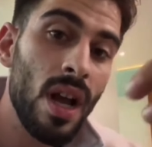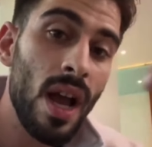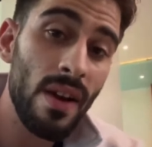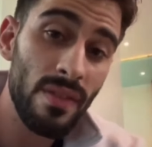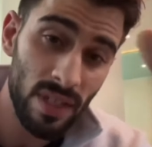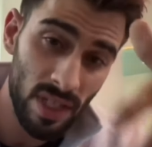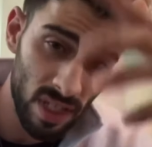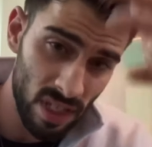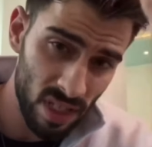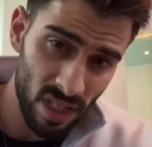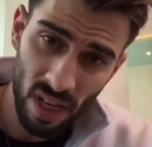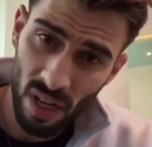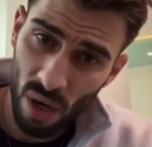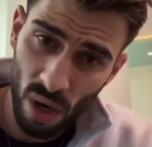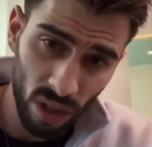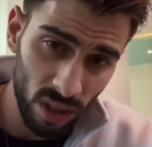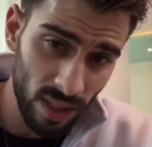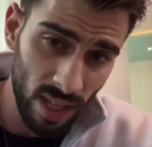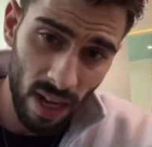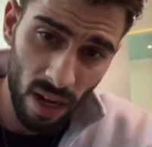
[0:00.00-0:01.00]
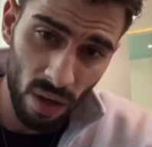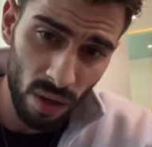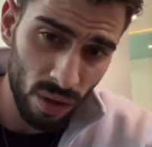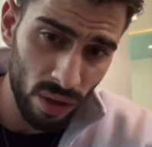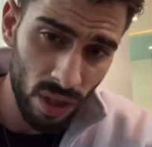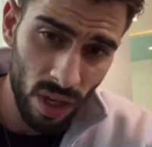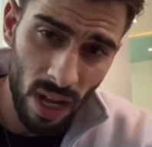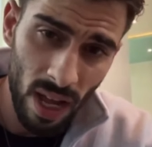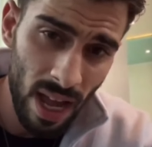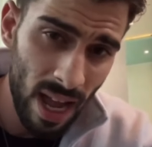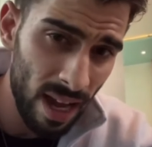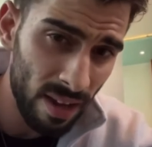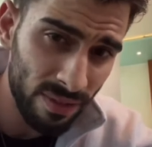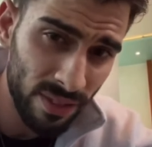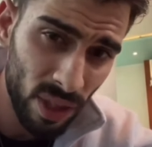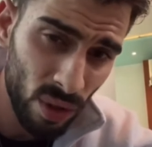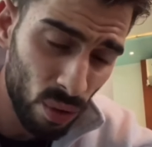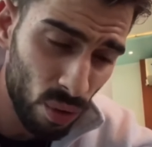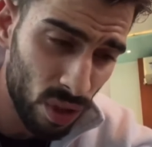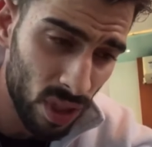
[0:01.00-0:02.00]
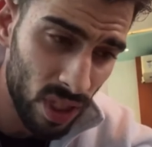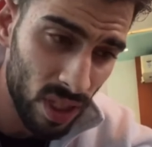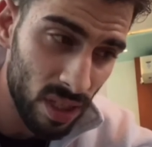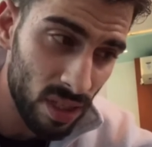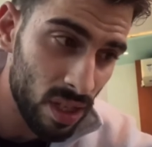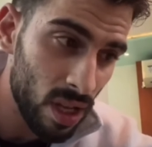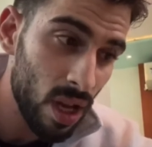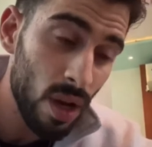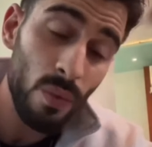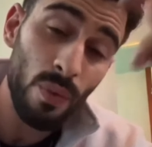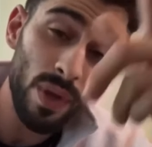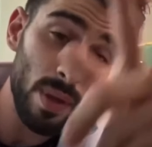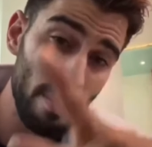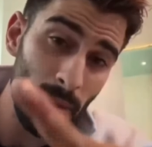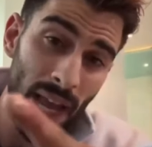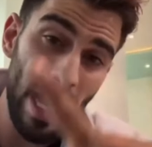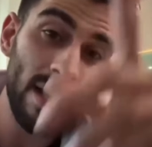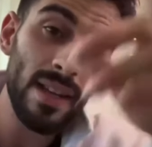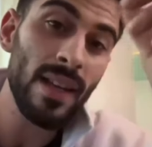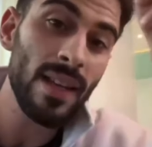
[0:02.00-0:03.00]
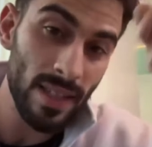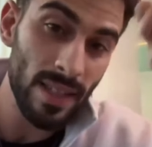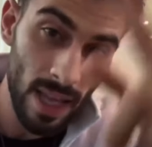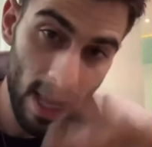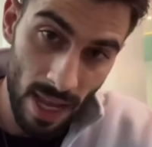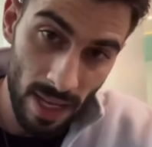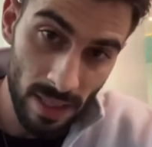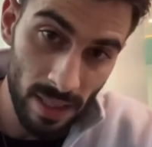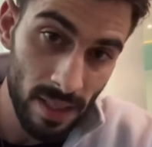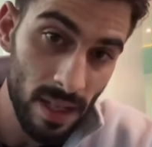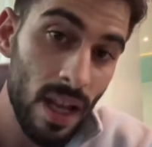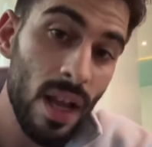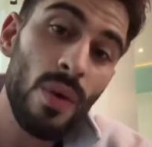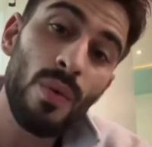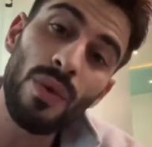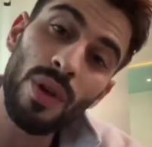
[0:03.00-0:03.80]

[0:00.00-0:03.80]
Ever since the lockdown after Rodi's, we met, yes,